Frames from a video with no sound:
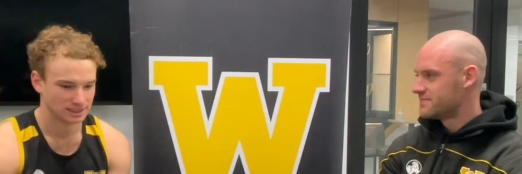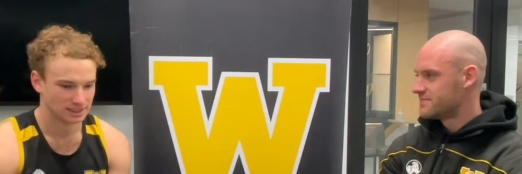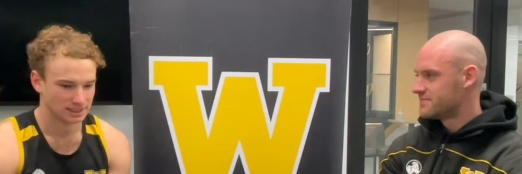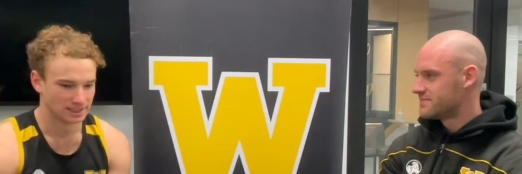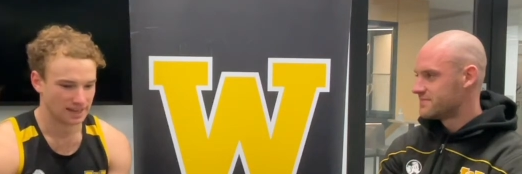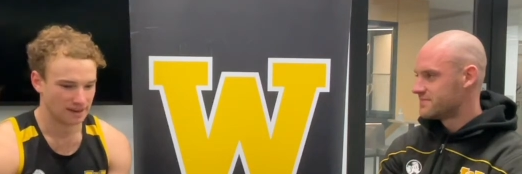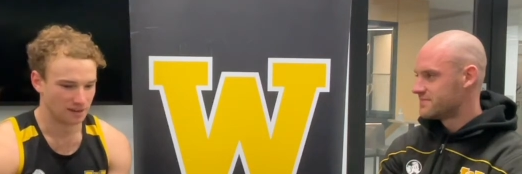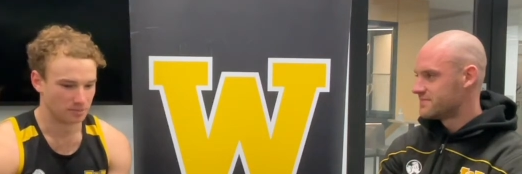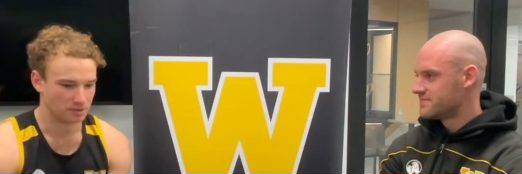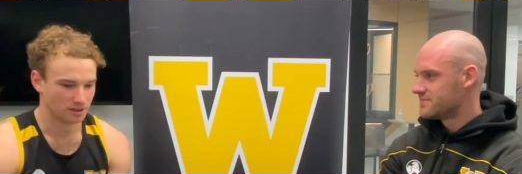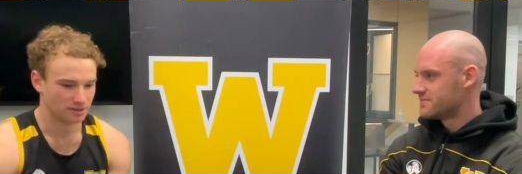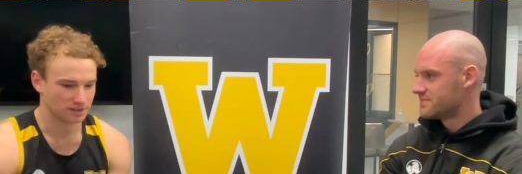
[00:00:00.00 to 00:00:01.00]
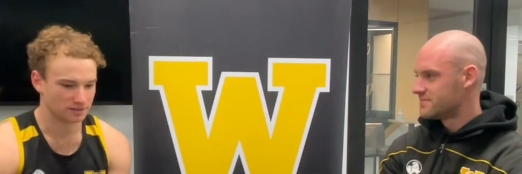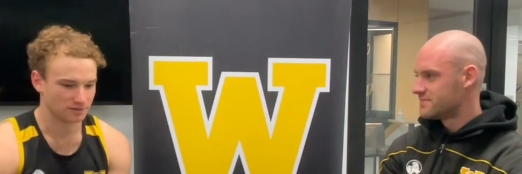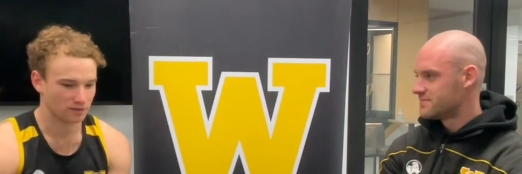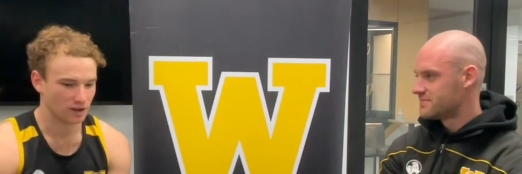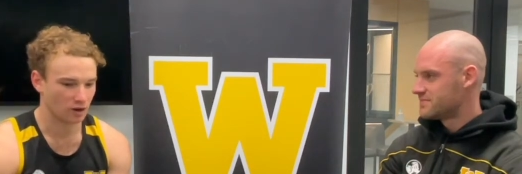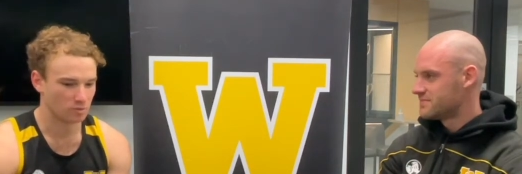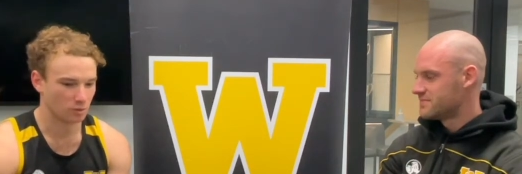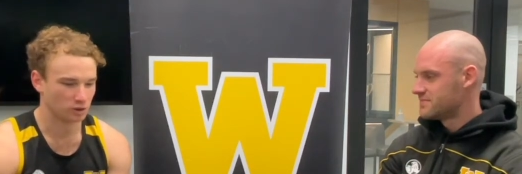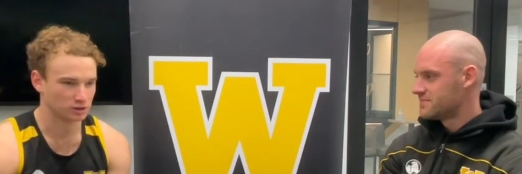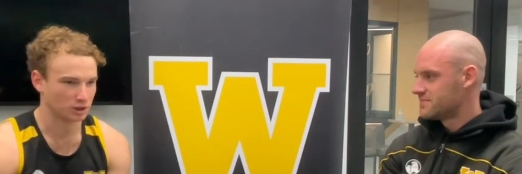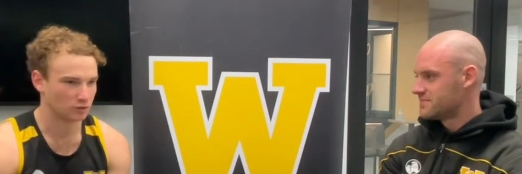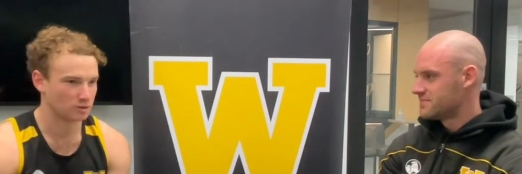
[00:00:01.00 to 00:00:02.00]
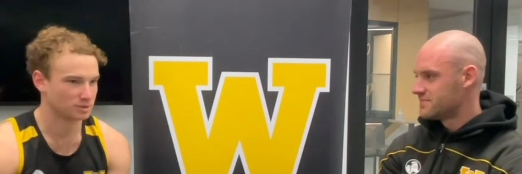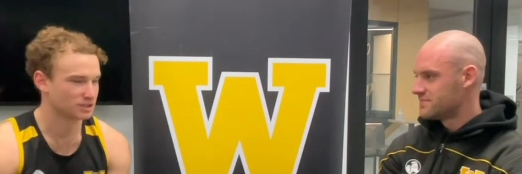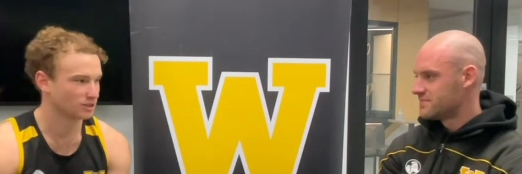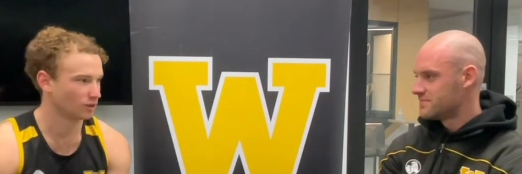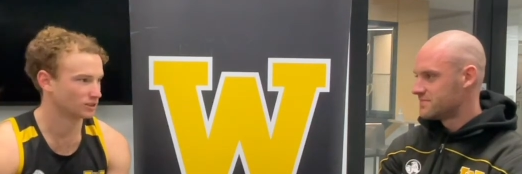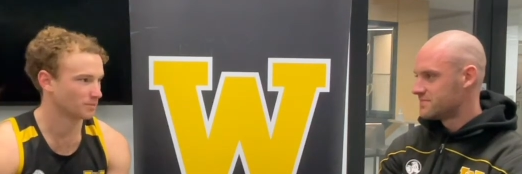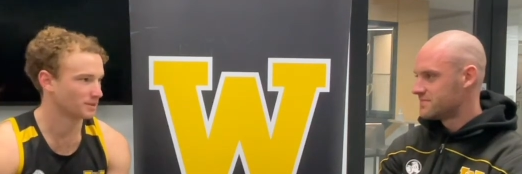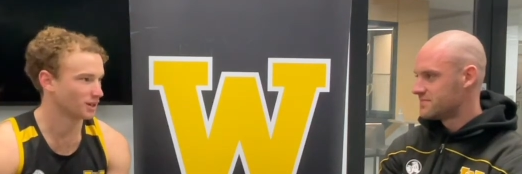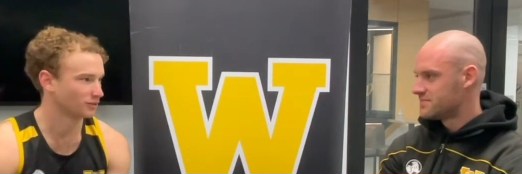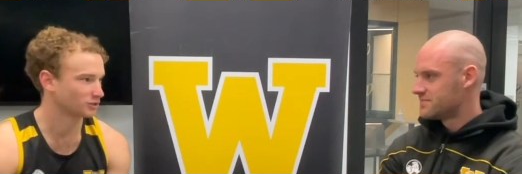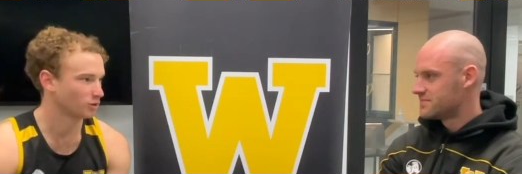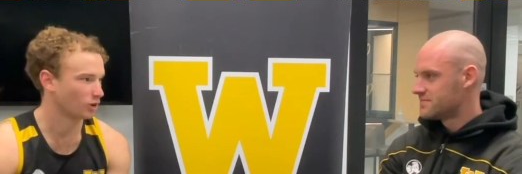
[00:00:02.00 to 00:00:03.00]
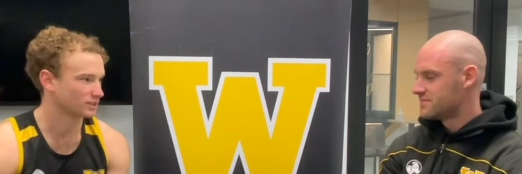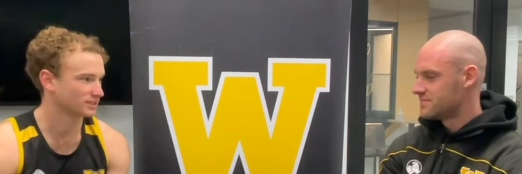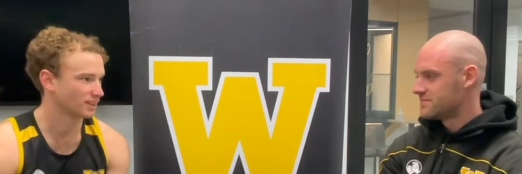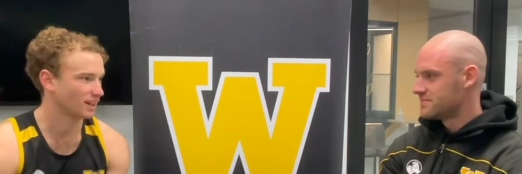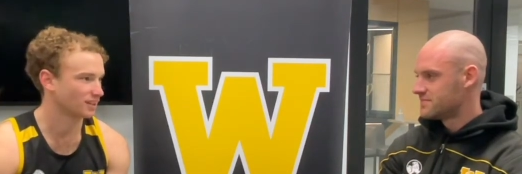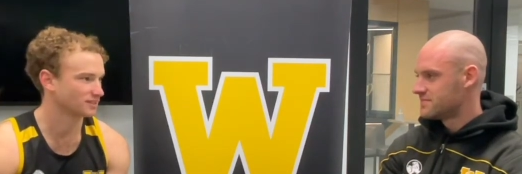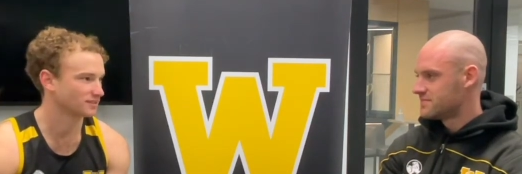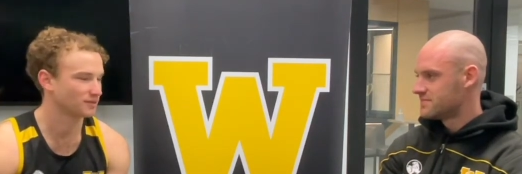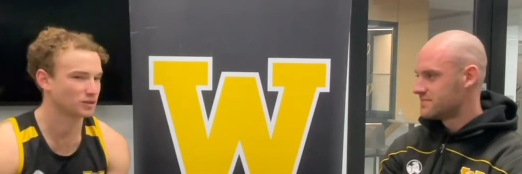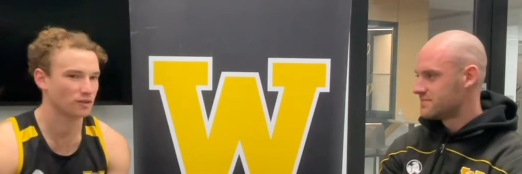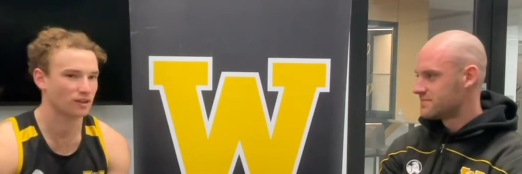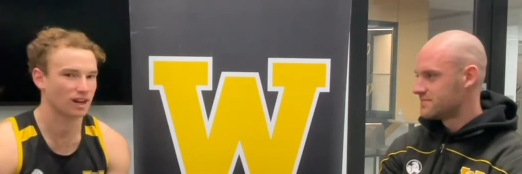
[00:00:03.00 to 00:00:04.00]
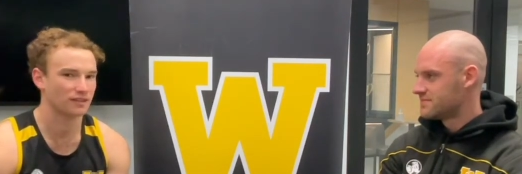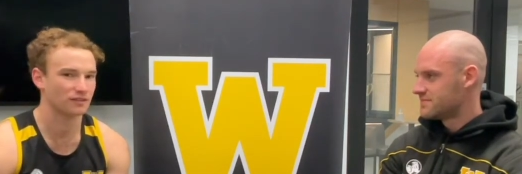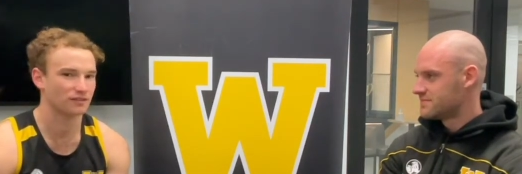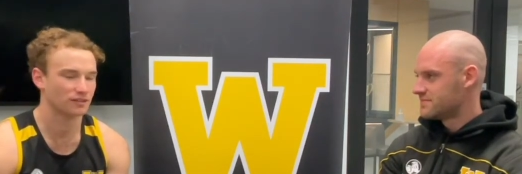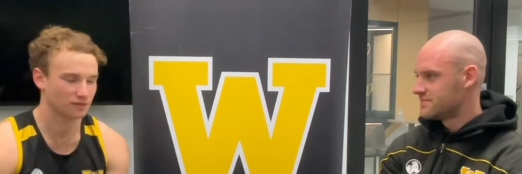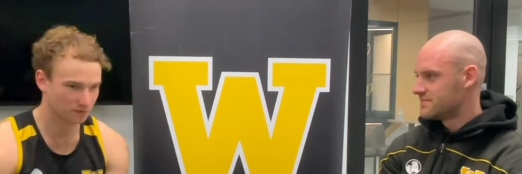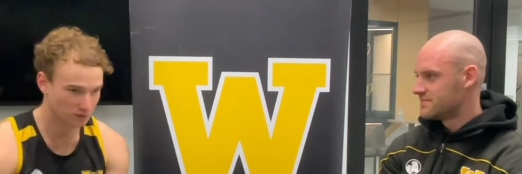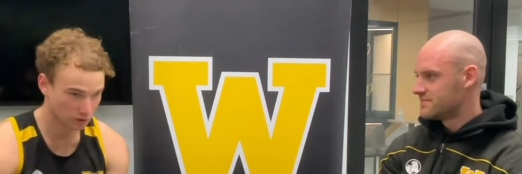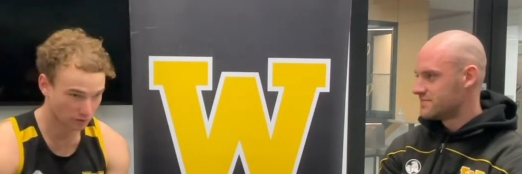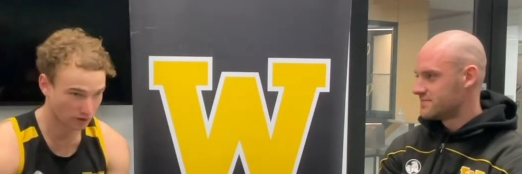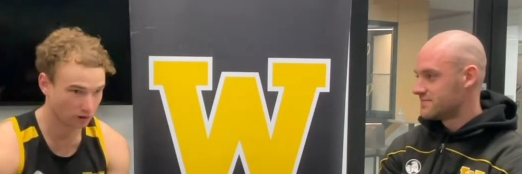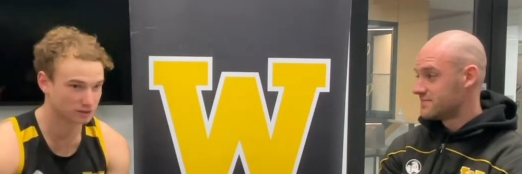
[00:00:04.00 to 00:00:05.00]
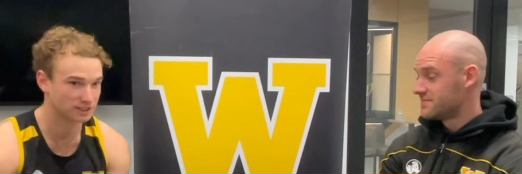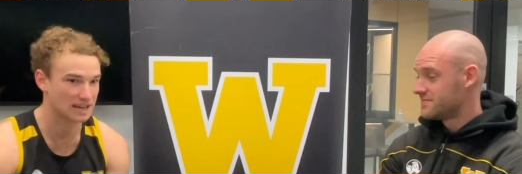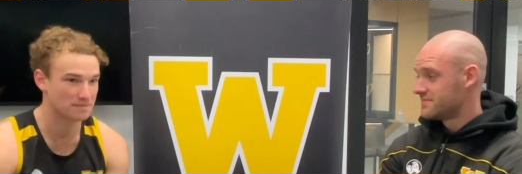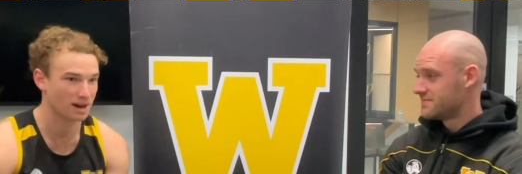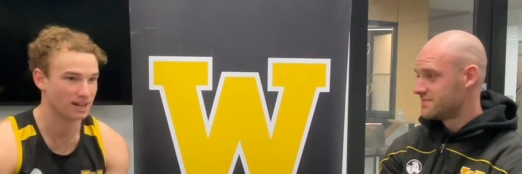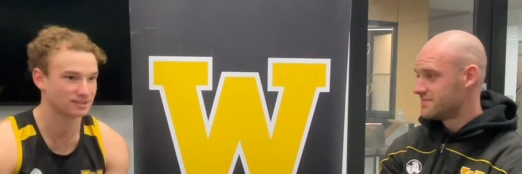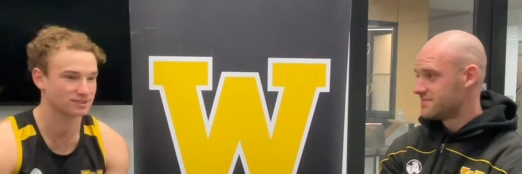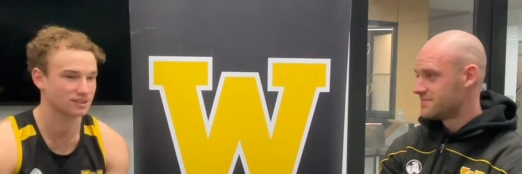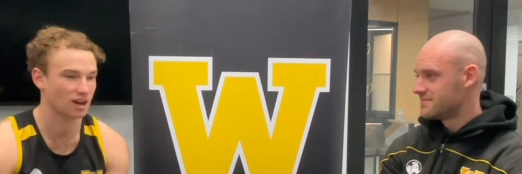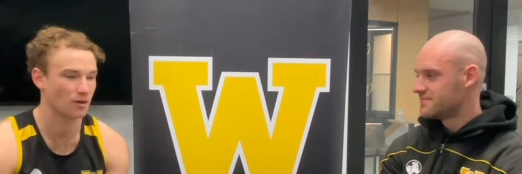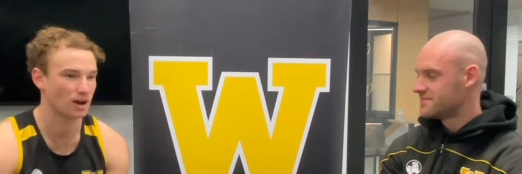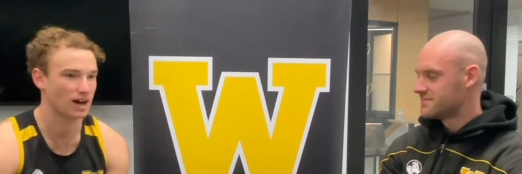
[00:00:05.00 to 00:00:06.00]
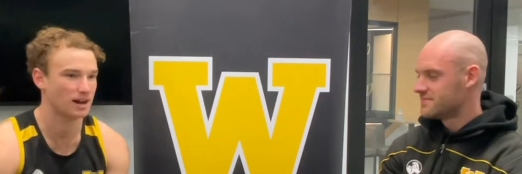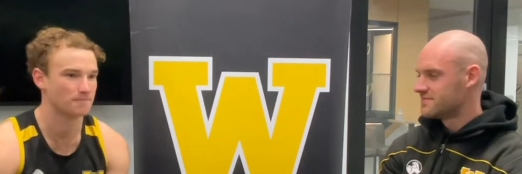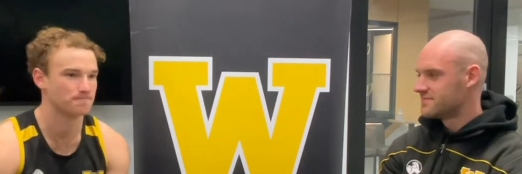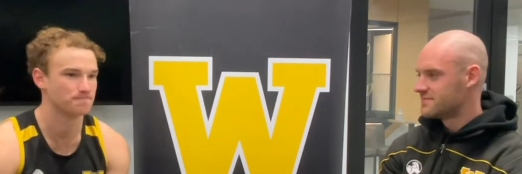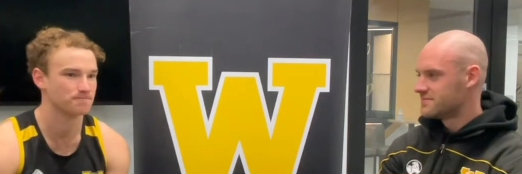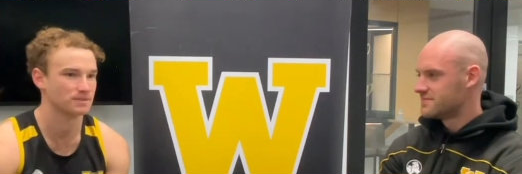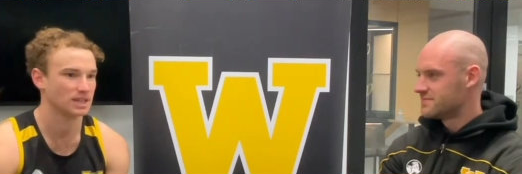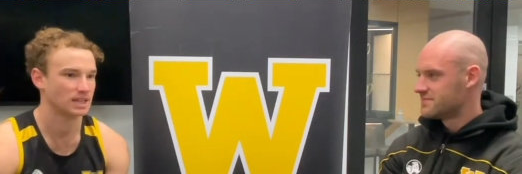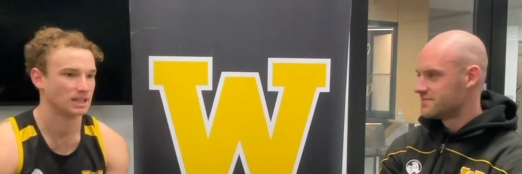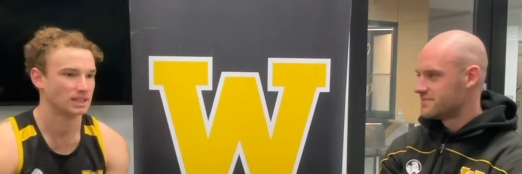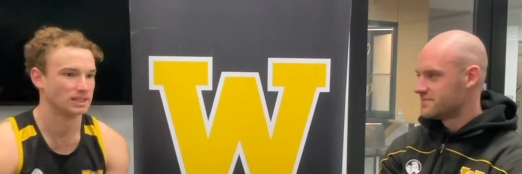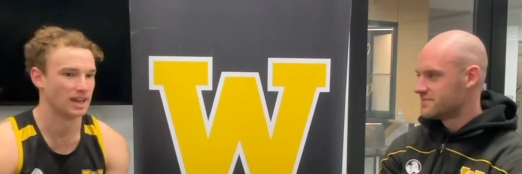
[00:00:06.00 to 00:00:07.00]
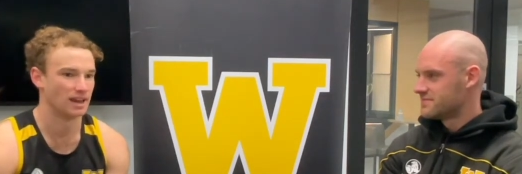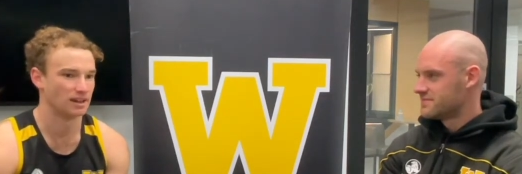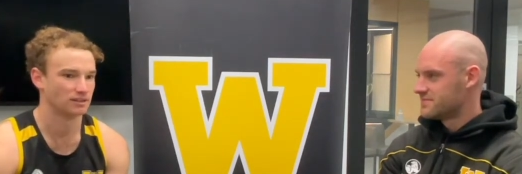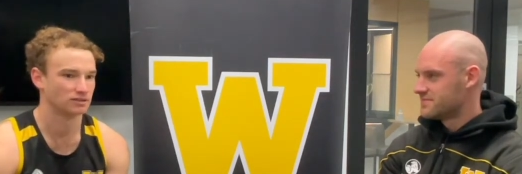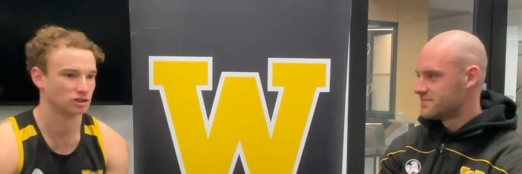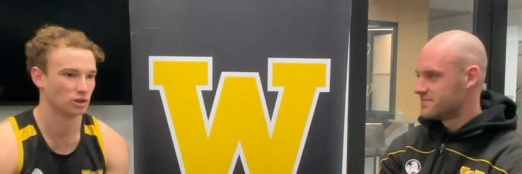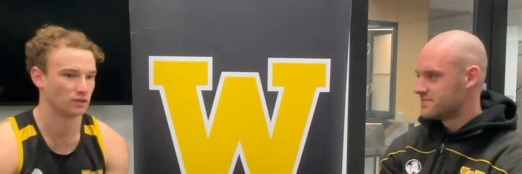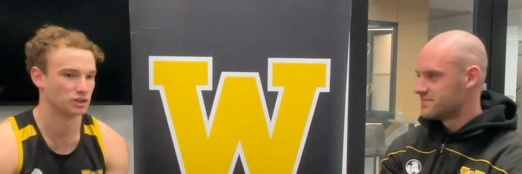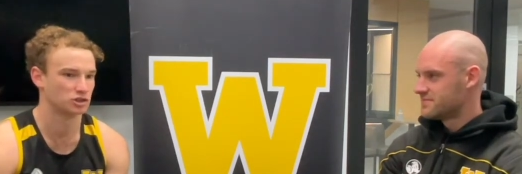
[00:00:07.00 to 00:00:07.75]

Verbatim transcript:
Speaker 1: yeah, I think for the older boys at Ribbon Sides, I'll be going twice as hard as a few, of, a few of their old teammates. So, um, yeah, two on the